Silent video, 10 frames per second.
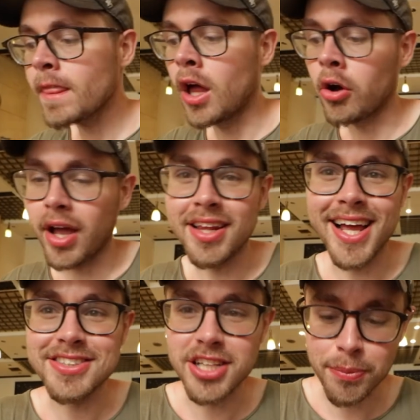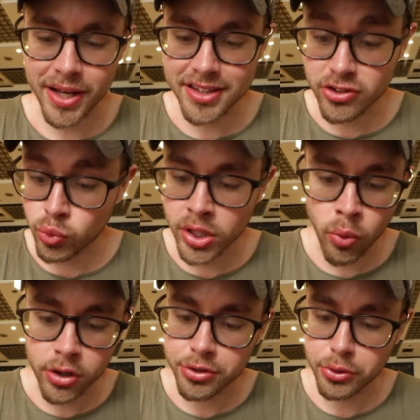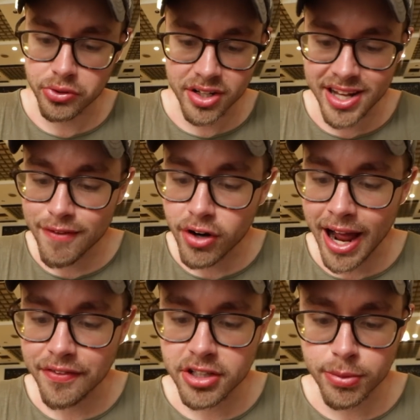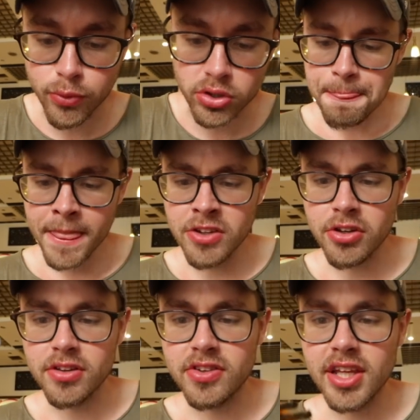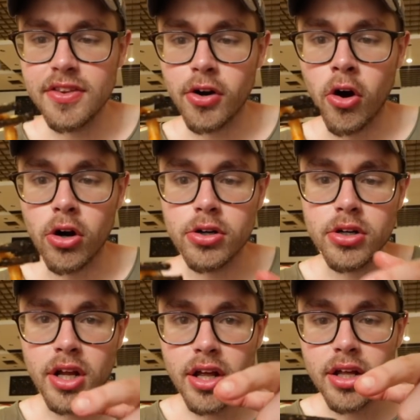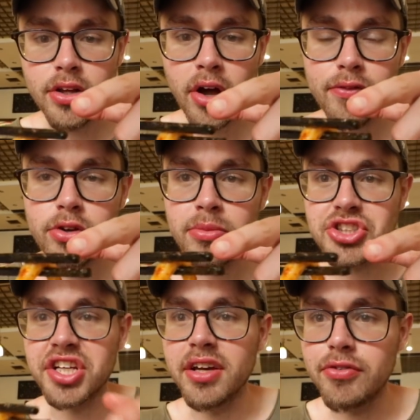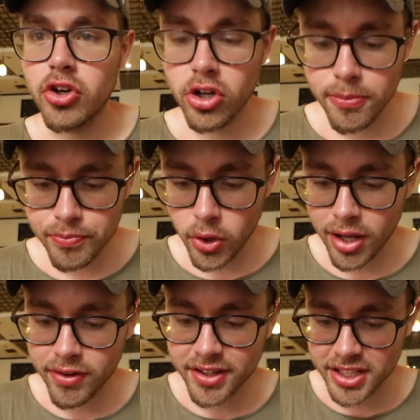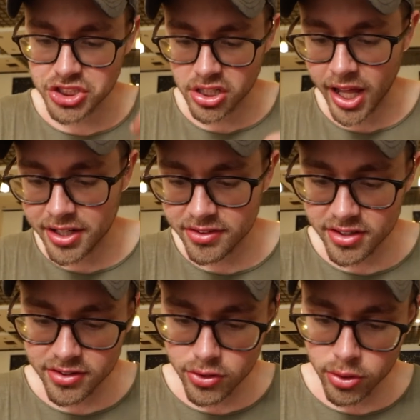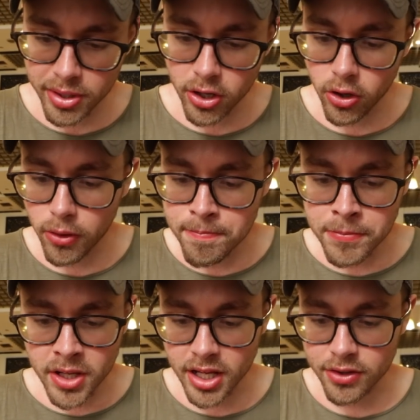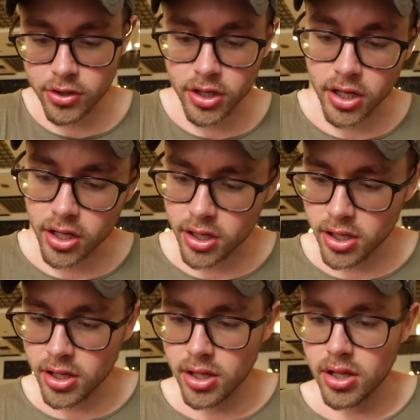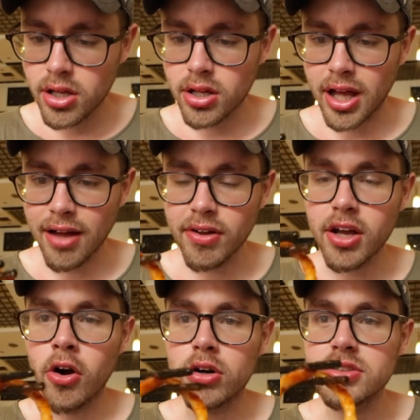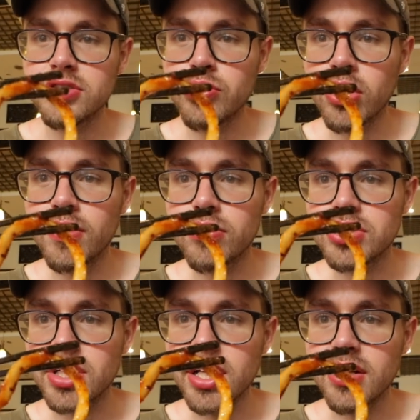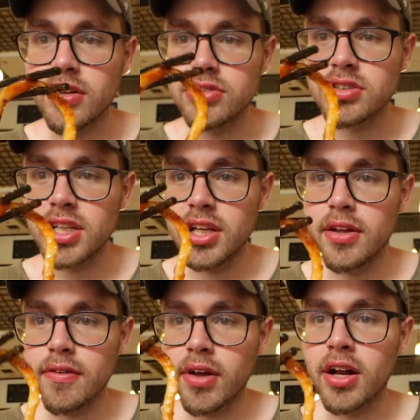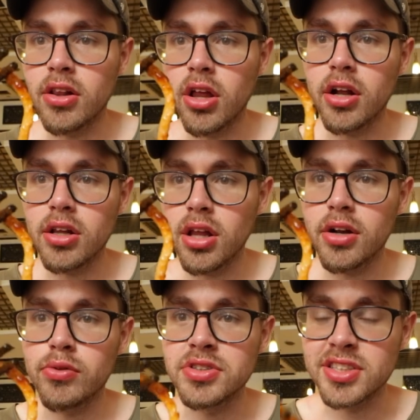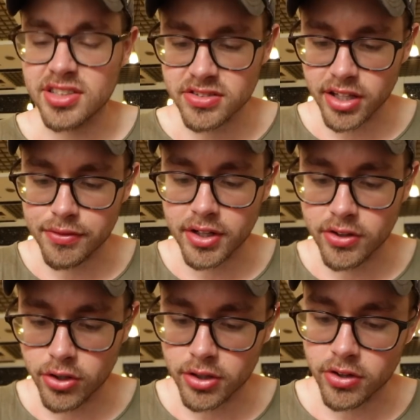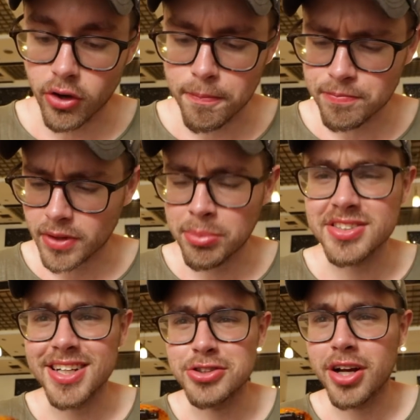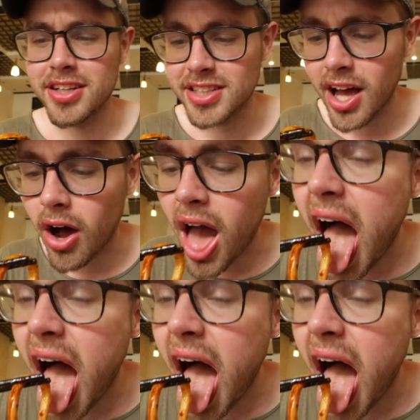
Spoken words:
Okay, last up, I got the Sweetwater noodles. Never had these before. As you can see, they're harder. Don't have really much give to them. Don't have like that gelatinousness to them at all. And they're kind of like the hardest noodle I've ever seen. See, got a lot of resistance left into it, so I'm excited to try this out.